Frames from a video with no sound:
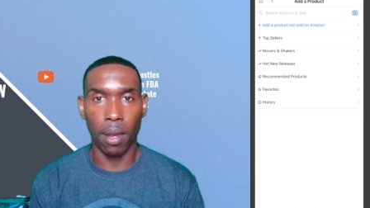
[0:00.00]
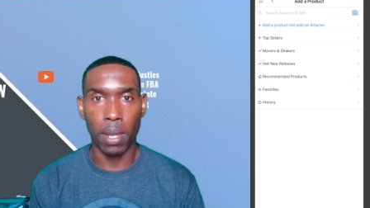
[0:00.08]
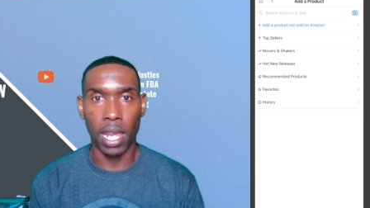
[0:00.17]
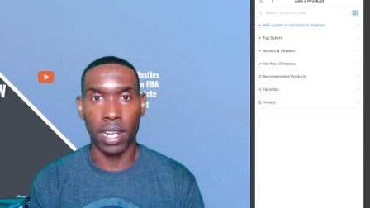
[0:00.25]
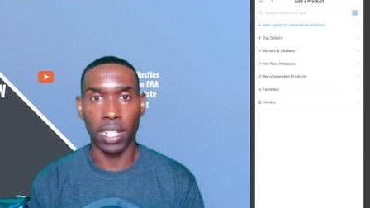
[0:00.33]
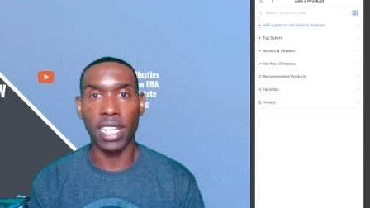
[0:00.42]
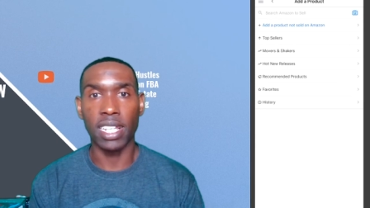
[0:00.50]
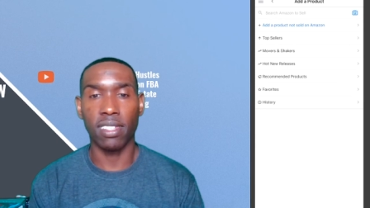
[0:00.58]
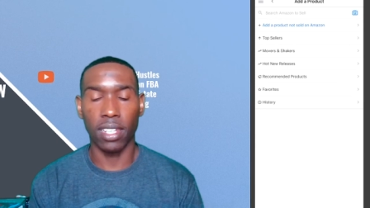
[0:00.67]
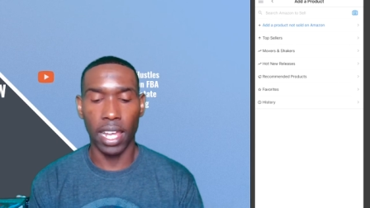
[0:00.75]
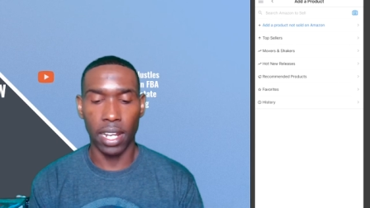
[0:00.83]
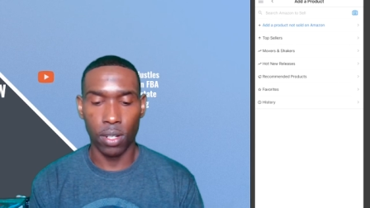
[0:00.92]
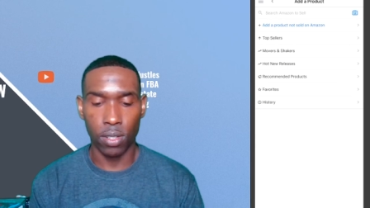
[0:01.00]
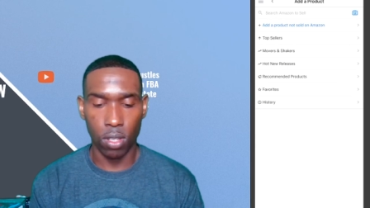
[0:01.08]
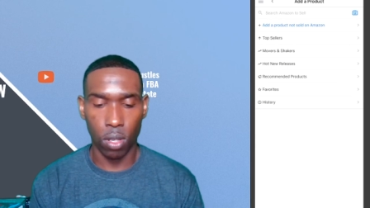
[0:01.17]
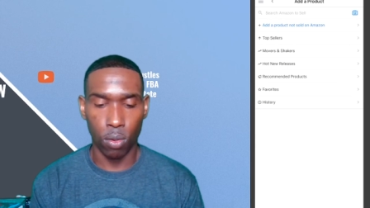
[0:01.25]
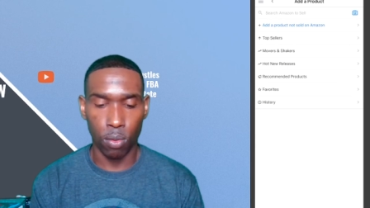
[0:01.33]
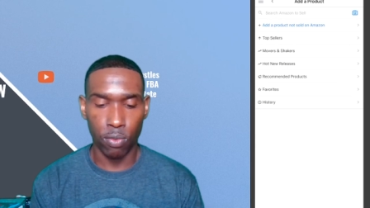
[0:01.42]
and list later.
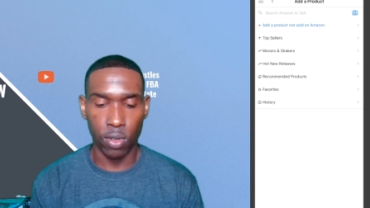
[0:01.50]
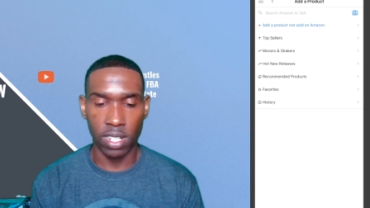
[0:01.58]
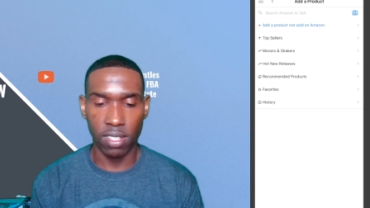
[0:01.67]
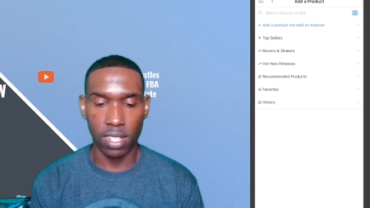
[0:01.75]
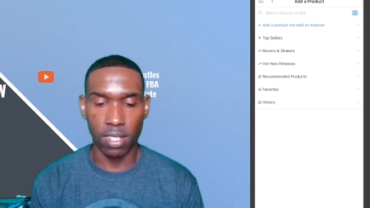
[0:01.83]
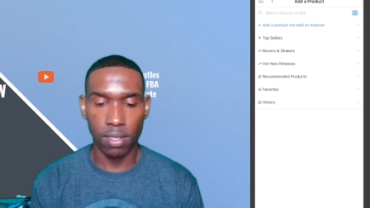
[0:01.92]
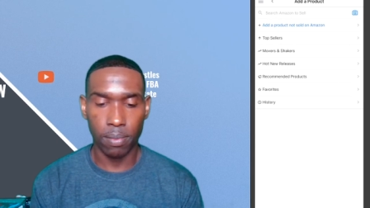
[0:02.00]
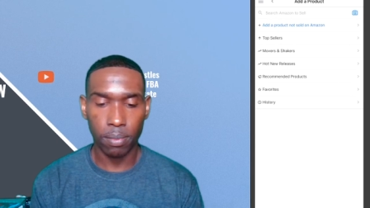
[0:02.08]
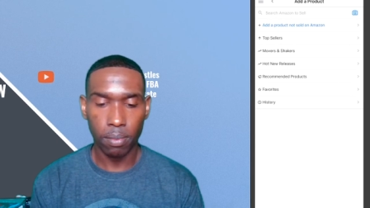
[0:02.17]
So for instance,